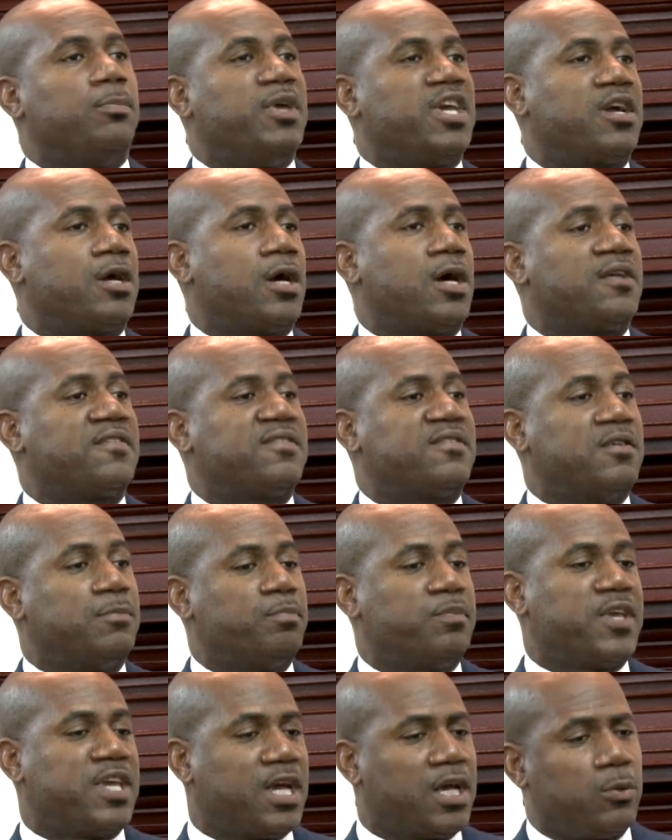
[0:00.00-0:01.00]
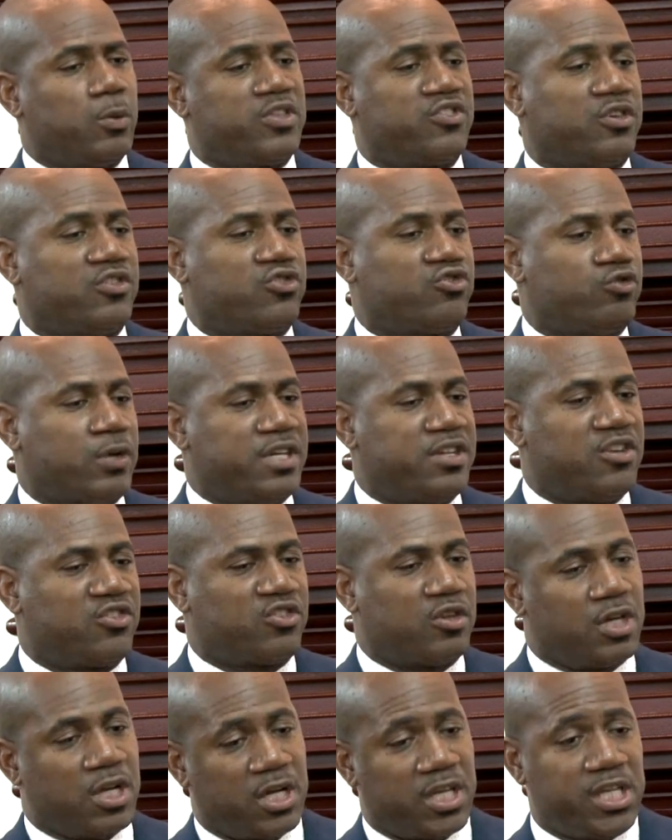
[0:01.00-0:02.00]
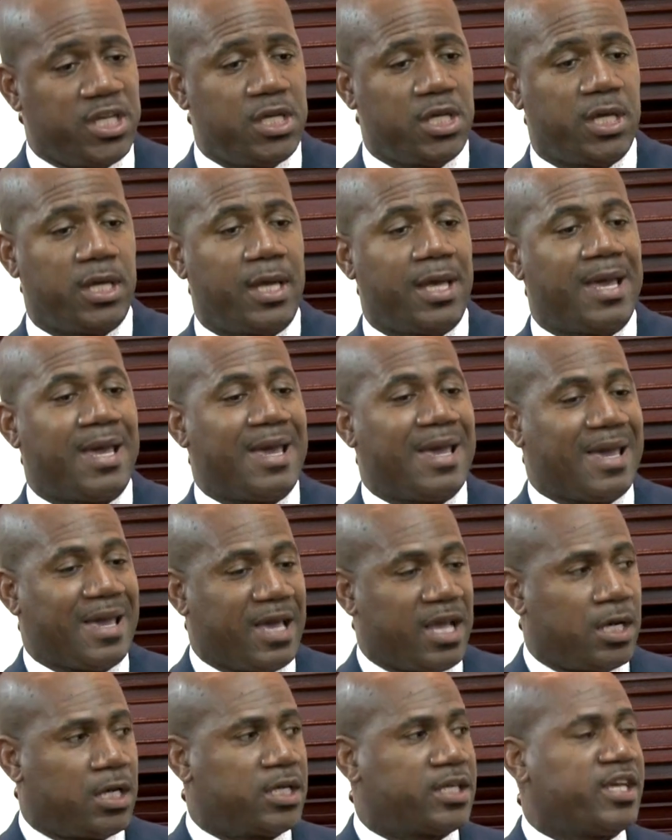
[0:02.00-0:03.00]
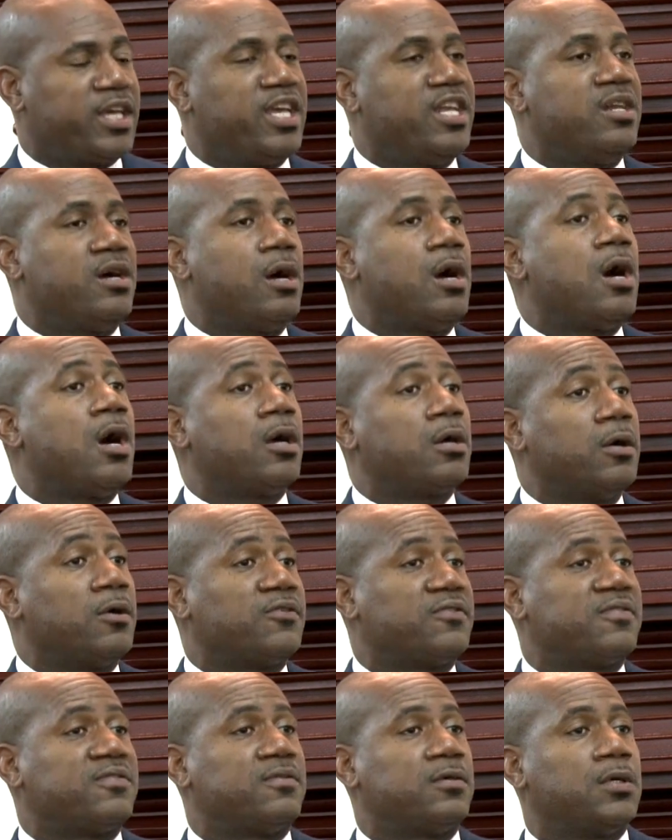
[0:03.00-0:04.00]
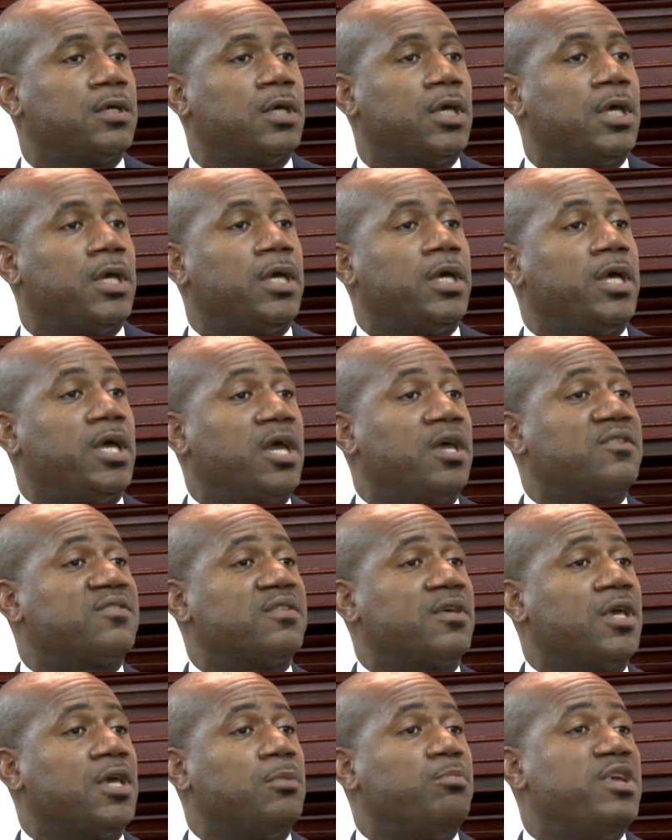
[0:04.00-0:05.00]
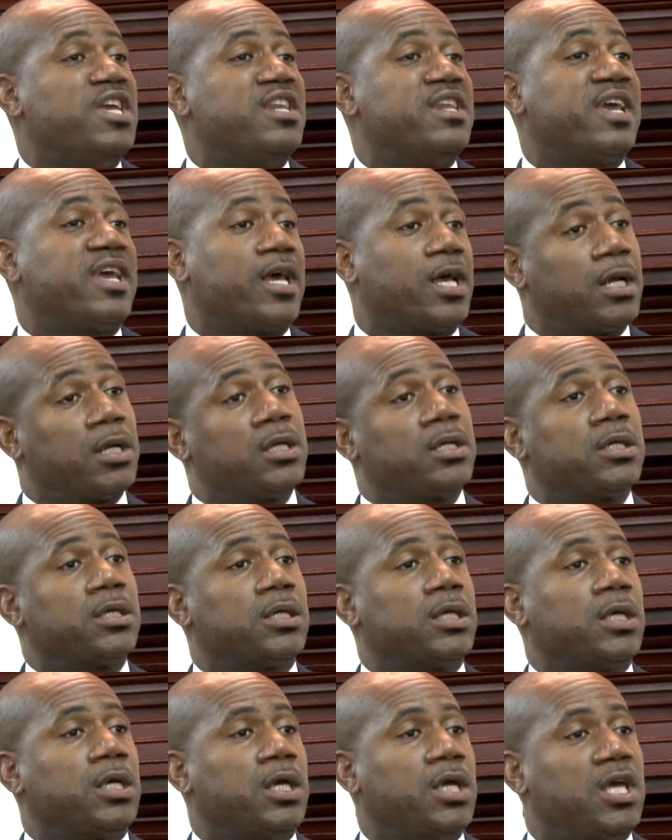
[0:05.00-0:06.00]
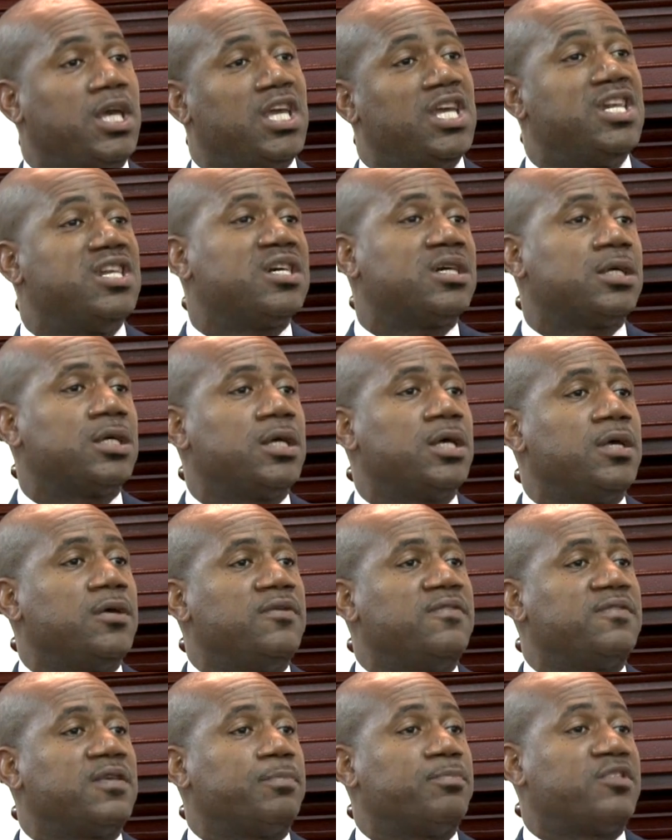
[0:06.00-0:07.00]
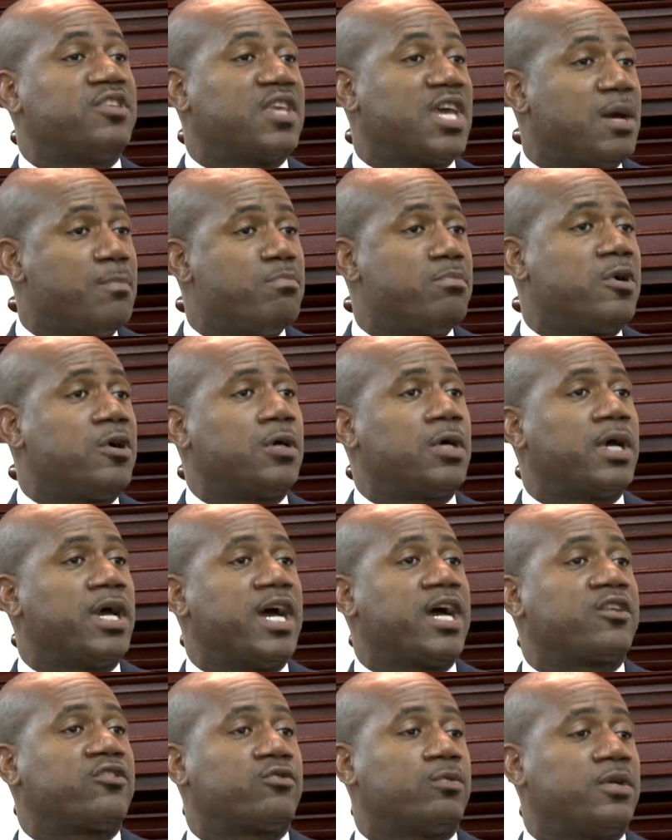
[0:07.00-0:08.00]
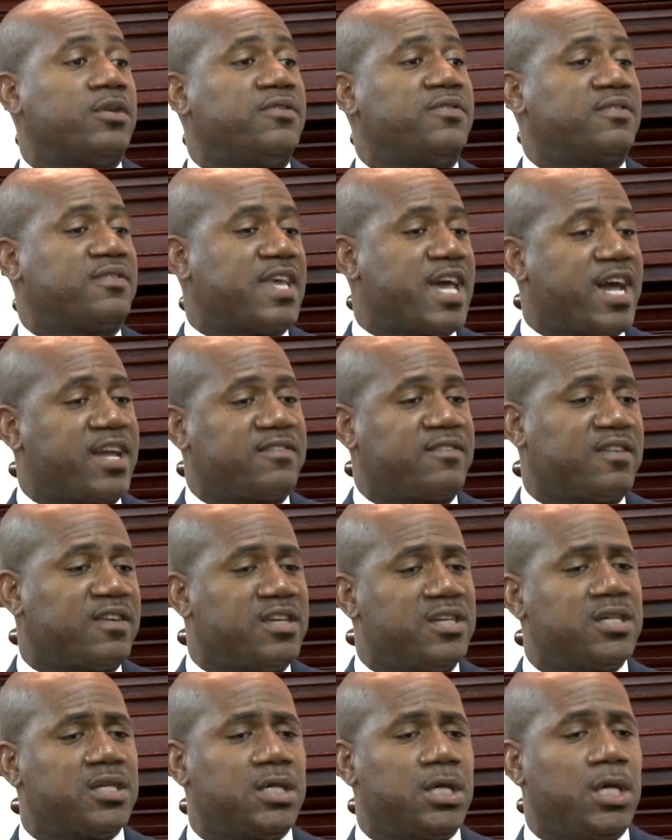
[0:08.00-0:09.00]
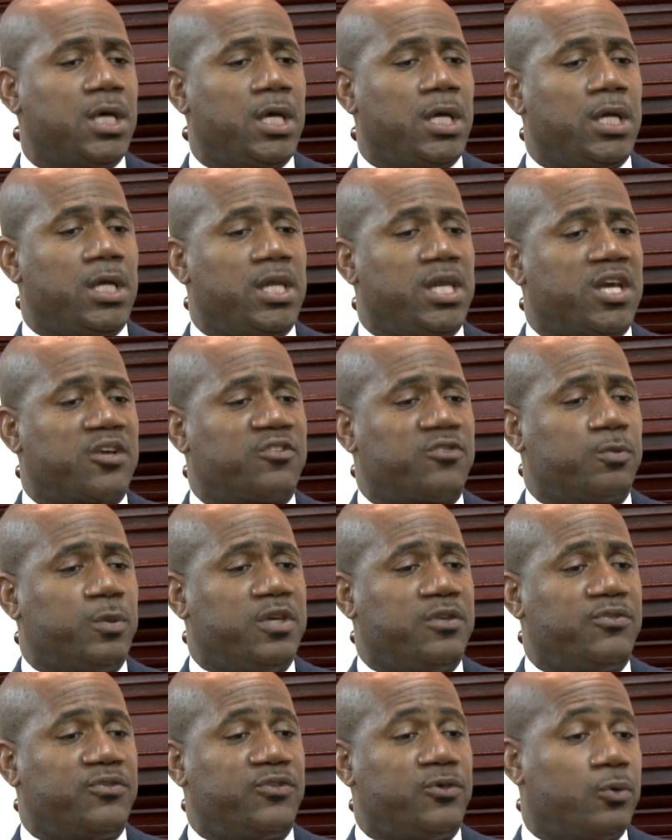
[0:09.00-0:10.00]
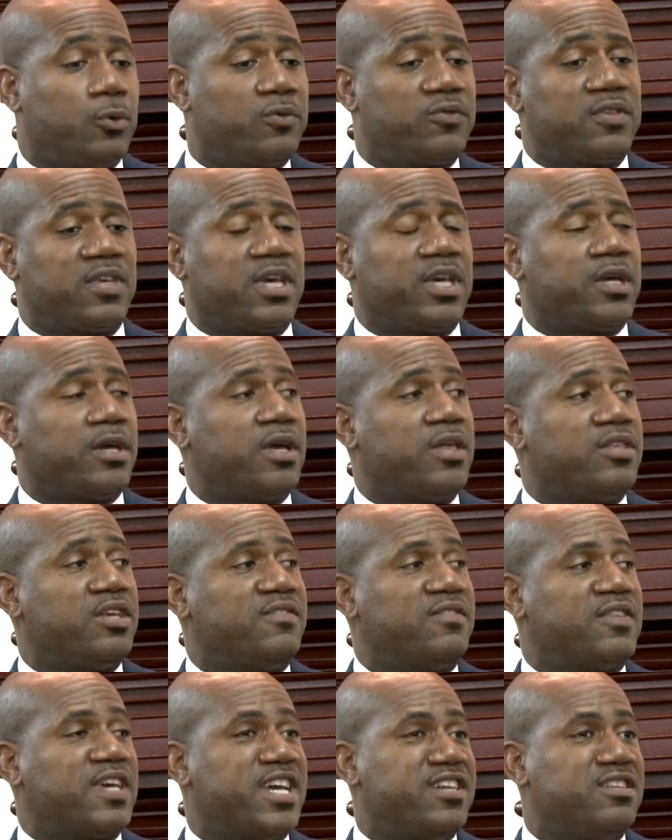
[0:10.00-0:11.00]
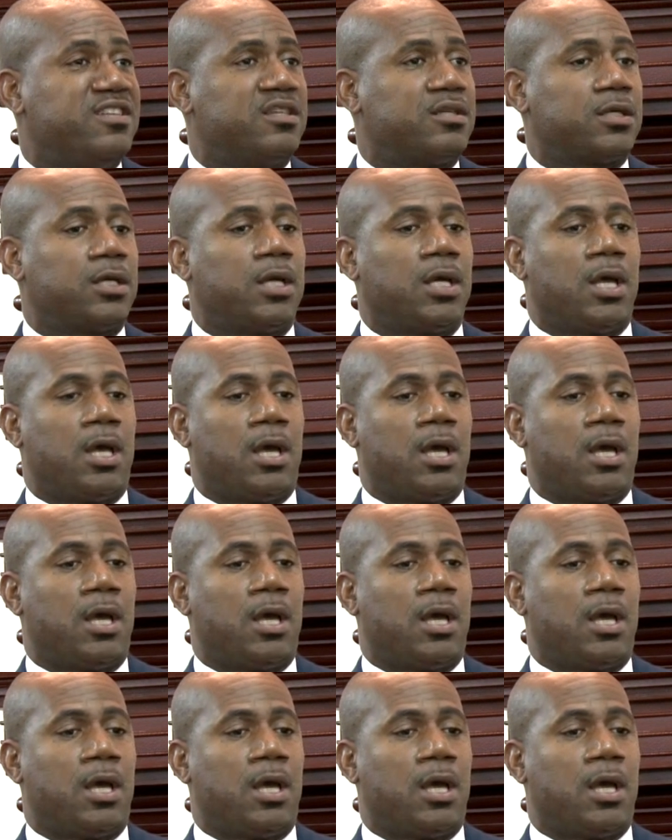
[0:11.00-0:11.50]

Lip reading: because CPL, which is traditionally held in August, is being held in September, actually starting next week, Tuesday the 10th.